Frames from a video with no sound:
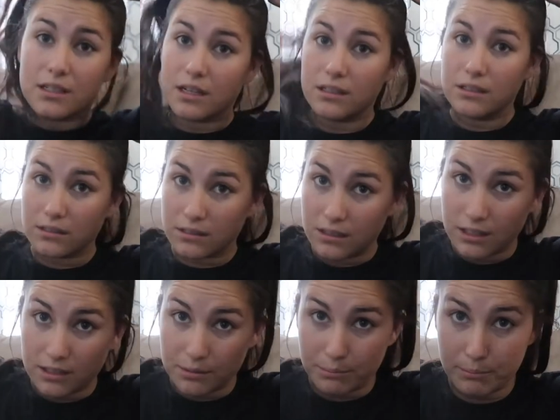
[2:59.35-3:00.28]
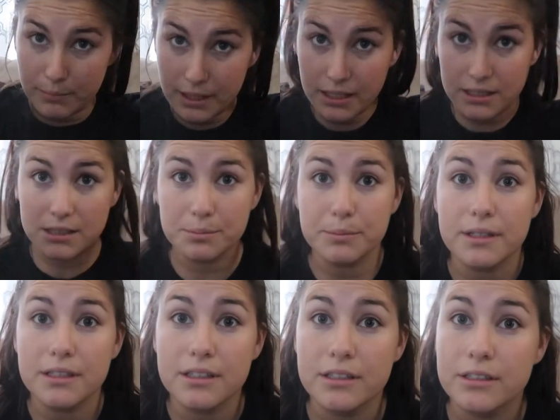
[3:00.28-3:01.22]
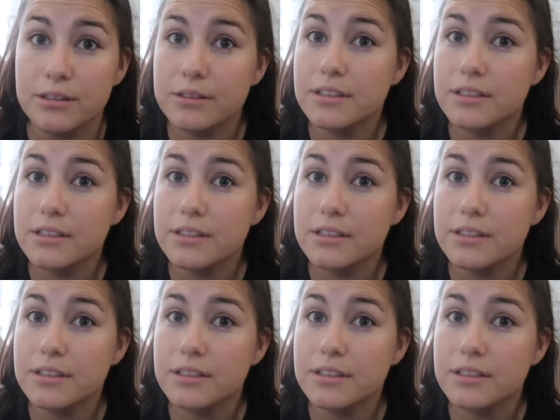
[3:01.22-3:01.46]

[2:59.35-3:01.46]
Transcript: I look like a mess, but you know,